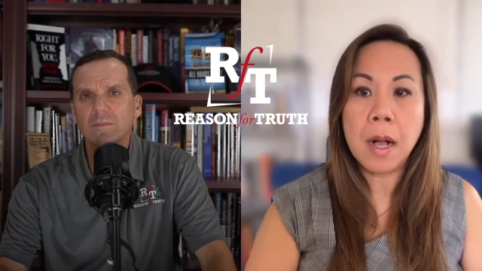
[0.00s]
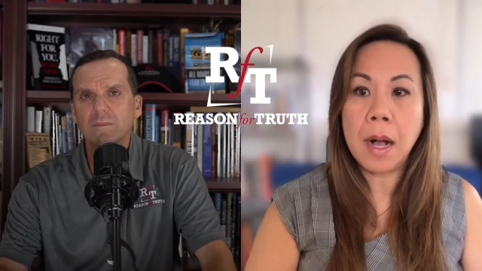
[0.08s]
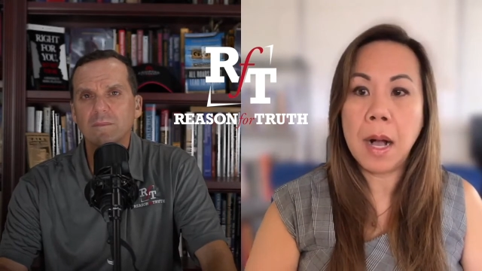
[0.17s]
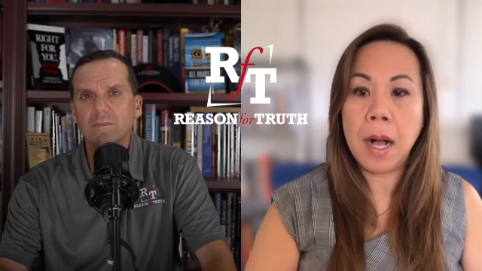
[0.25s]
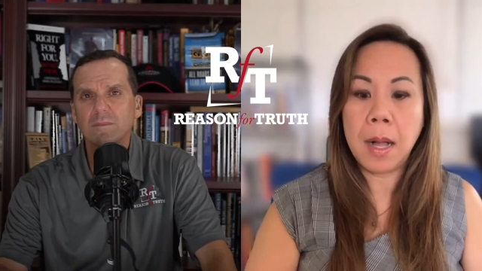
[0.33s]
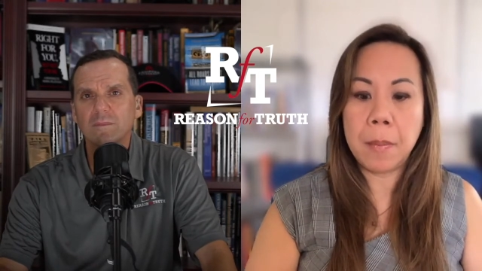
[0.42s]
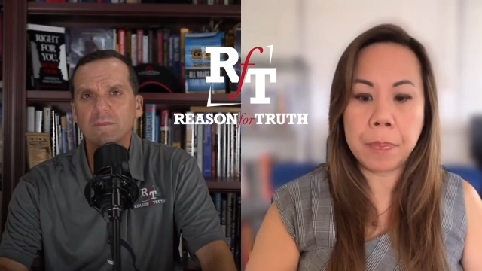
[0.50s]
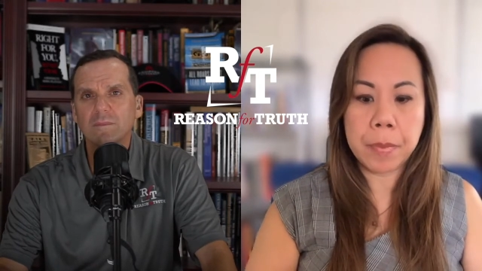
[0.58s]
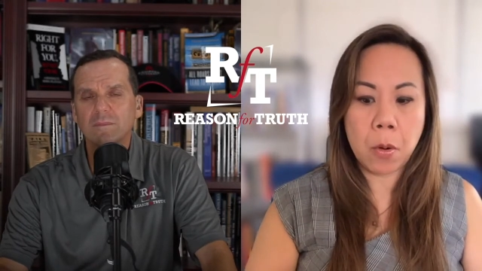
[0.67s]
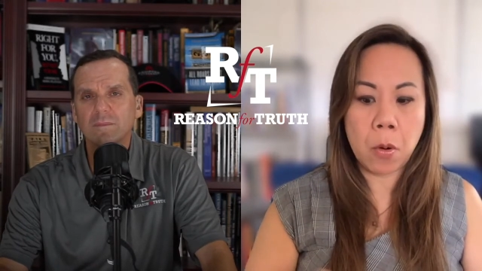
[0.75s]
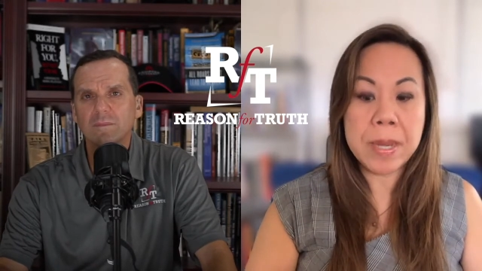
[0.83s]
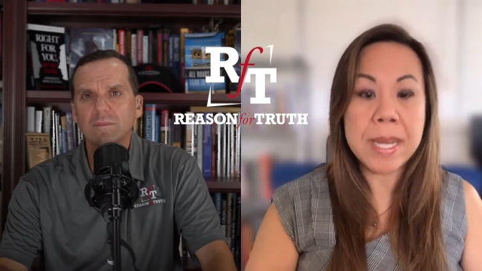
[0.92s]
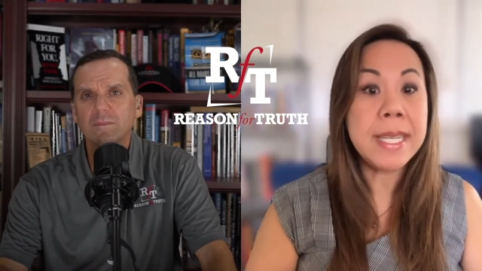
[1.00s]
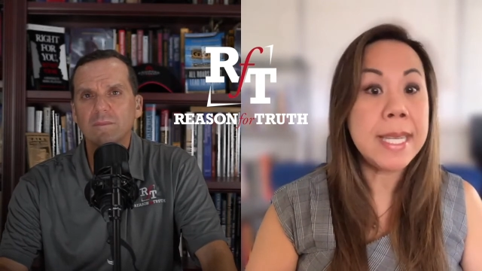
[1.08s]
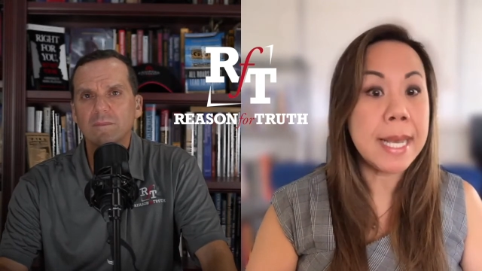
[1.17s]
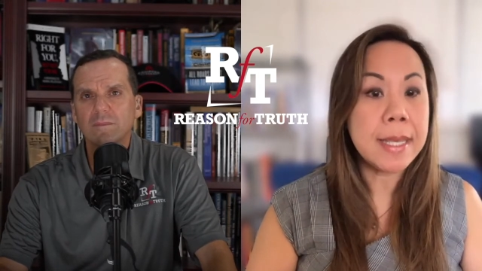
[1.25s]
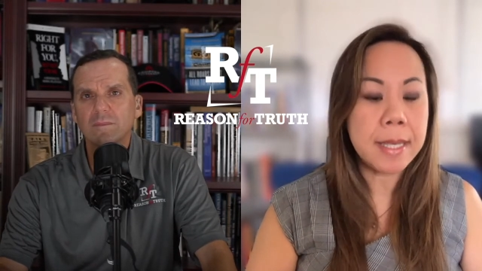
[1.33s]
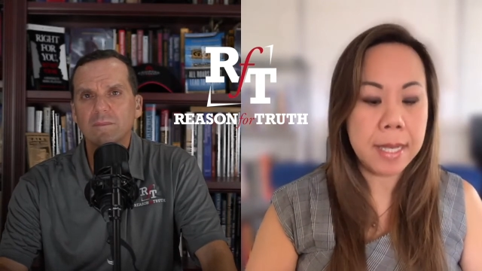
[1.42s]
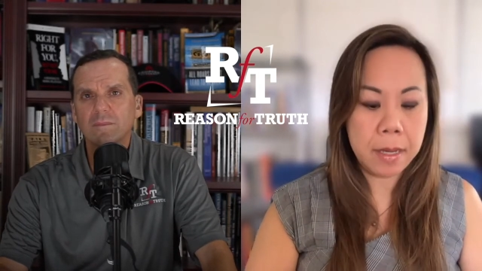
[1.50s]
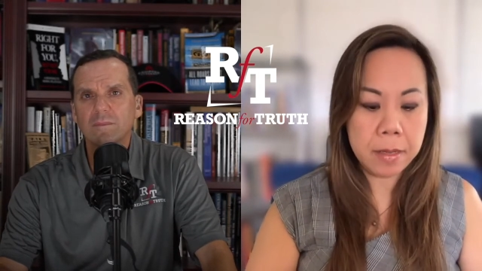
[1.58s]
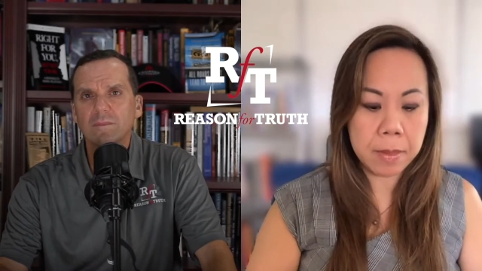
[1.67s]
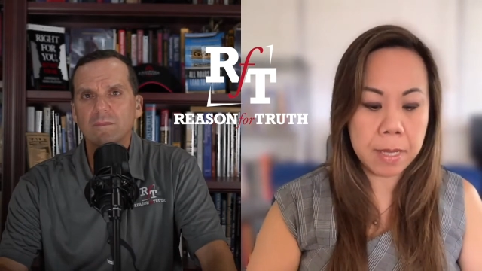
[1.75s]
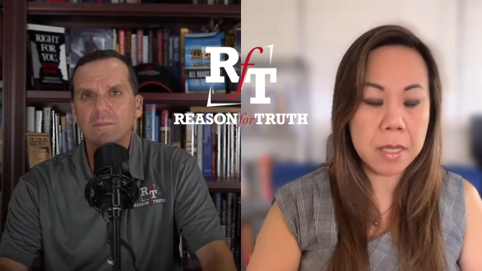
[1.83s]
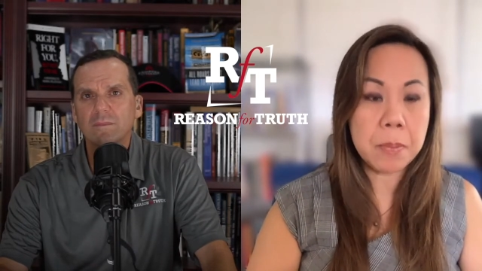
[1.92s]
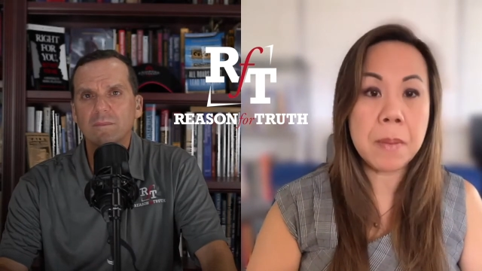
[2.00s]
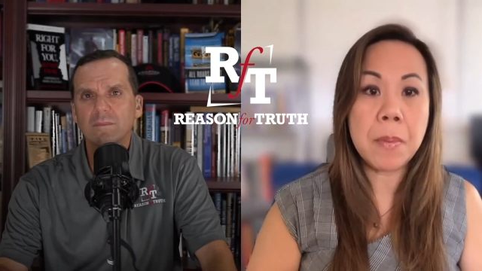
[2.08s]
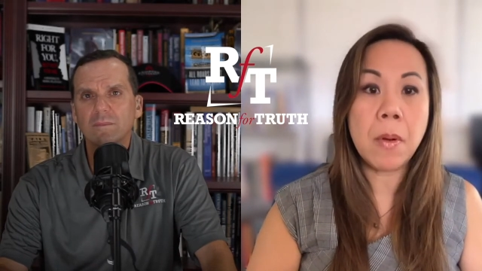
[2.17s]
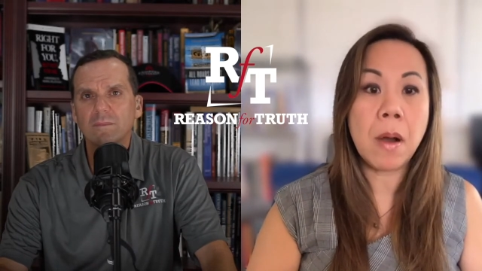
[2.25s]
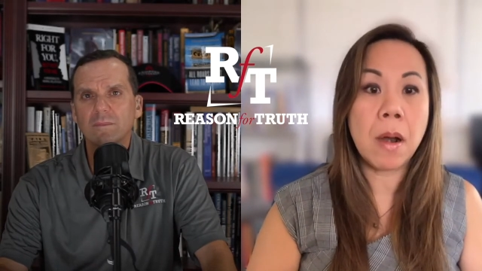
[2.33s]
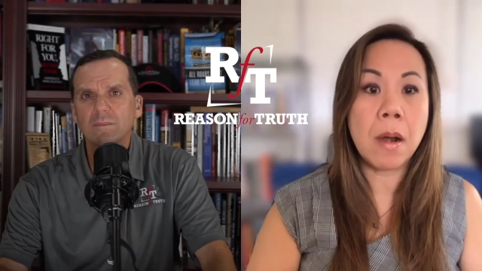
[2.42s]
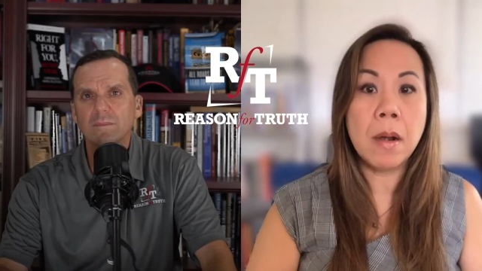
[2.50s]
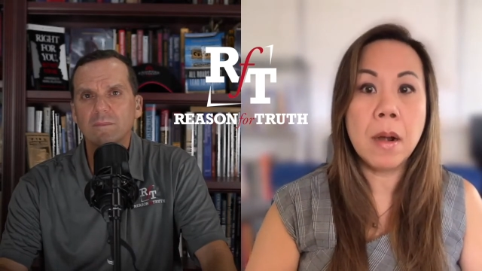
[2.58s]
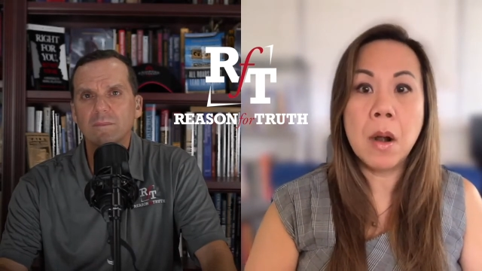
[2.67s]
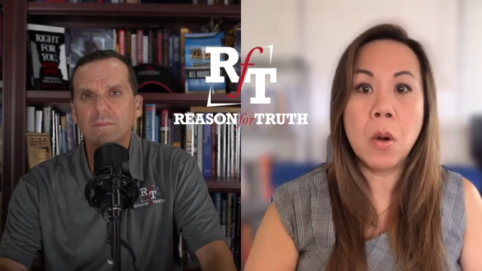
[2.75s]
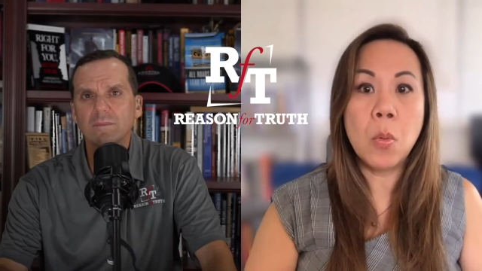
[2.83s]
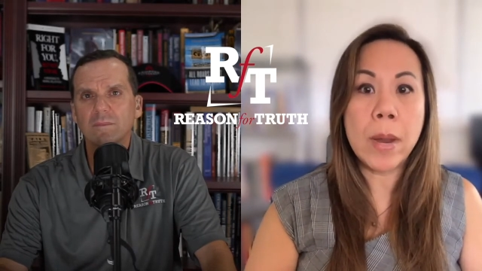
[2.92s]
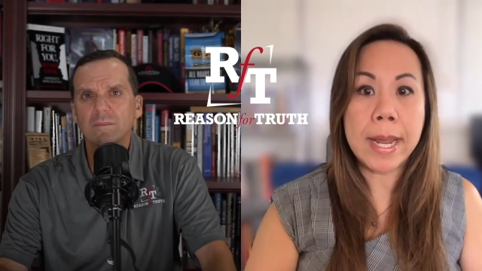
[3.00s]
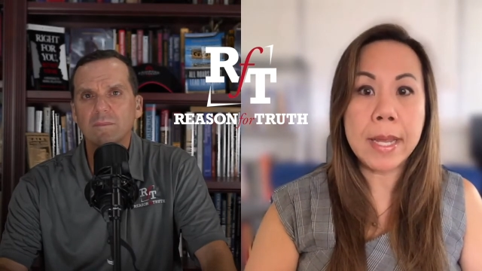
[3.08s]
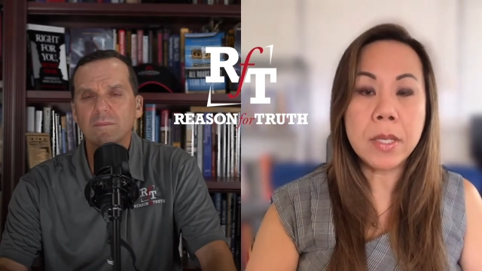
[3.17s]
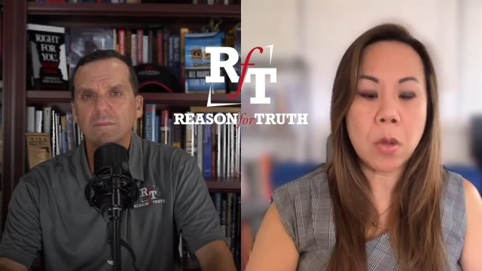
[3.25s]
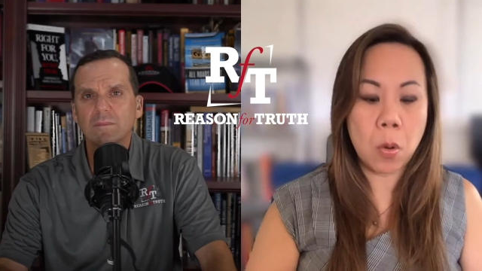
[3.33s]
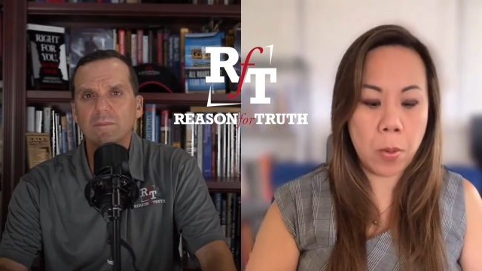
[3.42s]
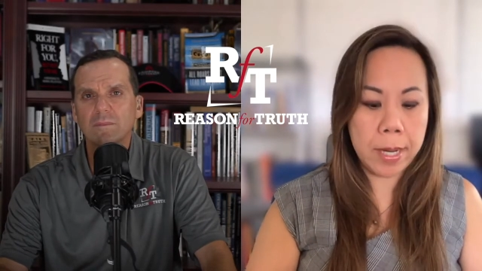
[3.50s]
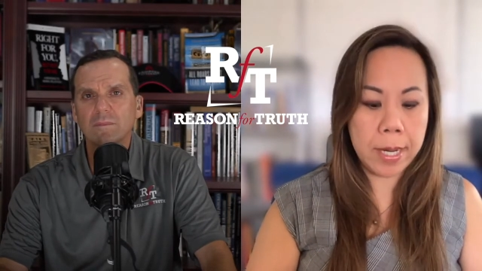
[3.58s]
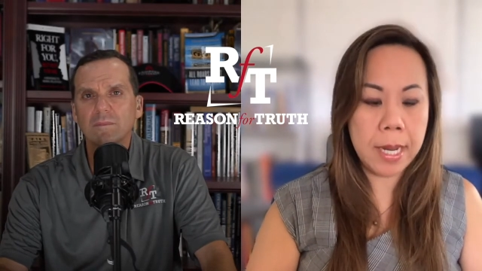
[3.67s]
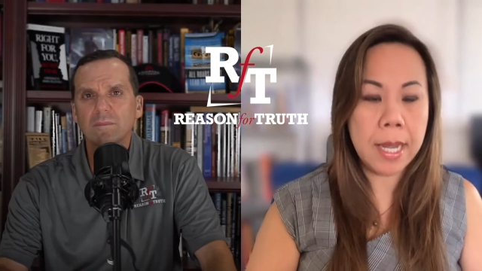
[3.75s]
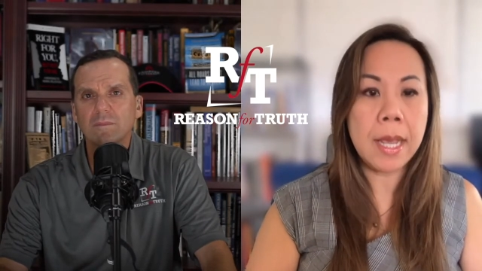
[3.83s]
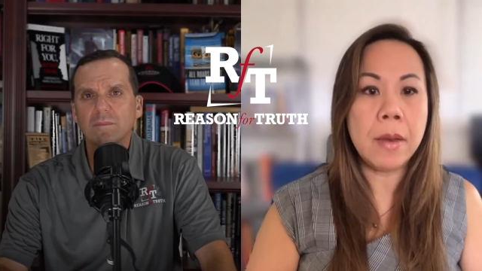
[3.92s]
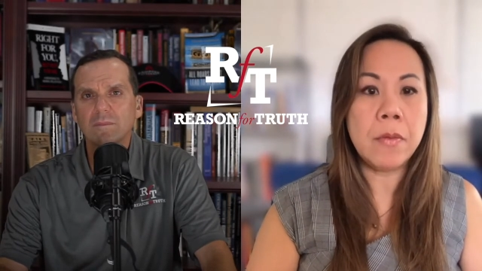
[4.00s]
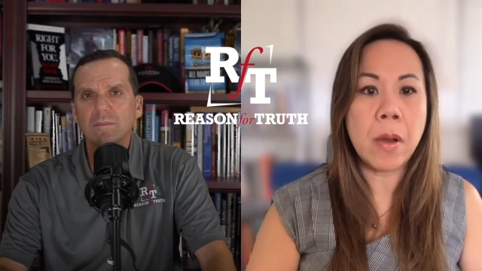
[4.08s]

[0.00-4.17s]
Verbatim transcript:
Speaker 1: um, or ptsd sometimes people are raised already in